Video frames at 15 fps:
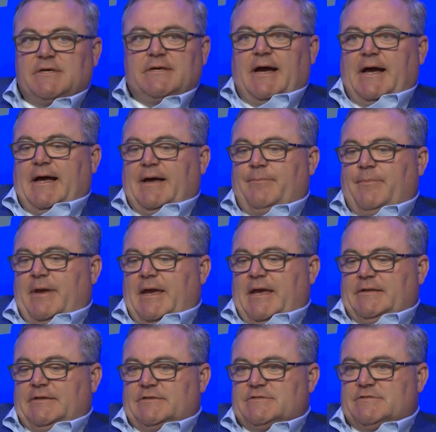
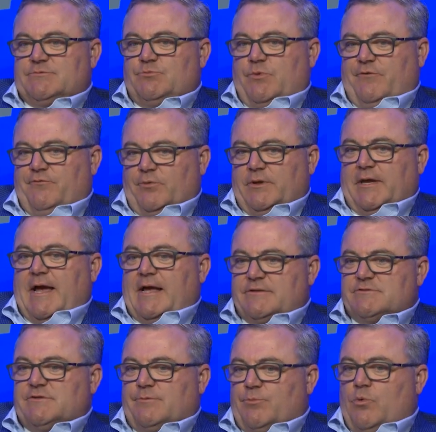and we've really gotten
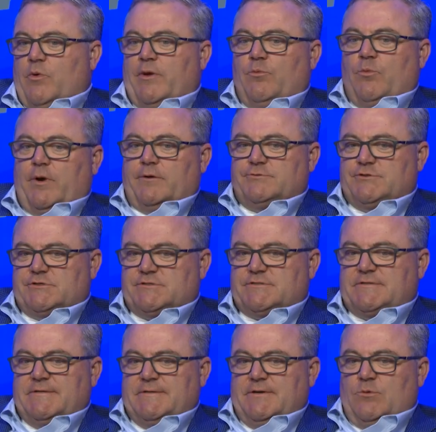to the point where just